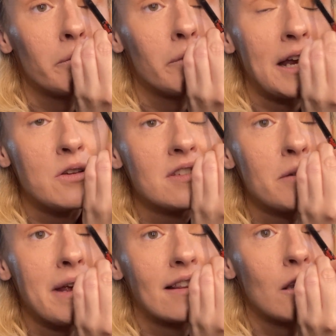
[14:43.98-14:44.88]
I used to
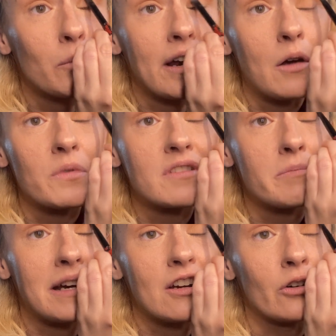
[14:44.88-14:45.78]
make them when I was in
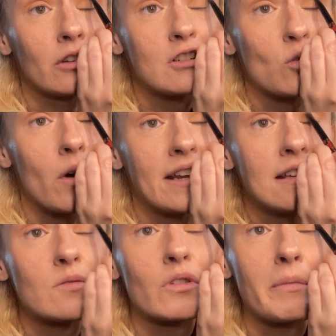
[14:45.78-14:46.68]
my early
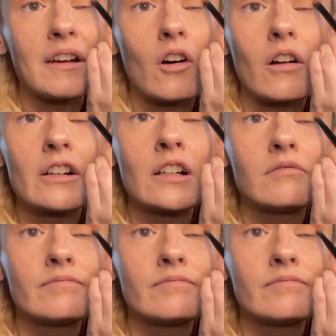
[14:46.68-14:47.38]
20s with my daughter.